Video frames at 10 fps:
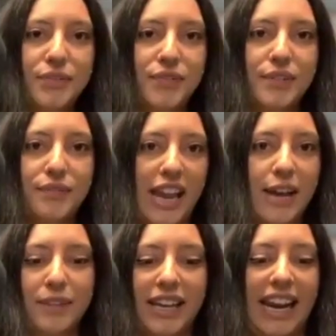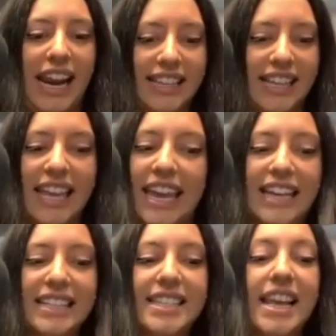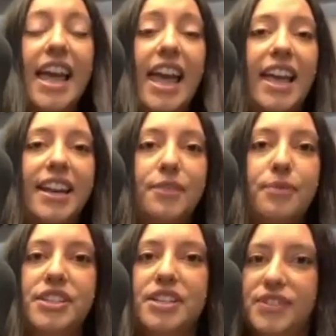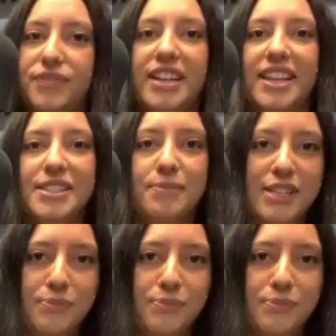for the family and the kids. And admission is free. That's the best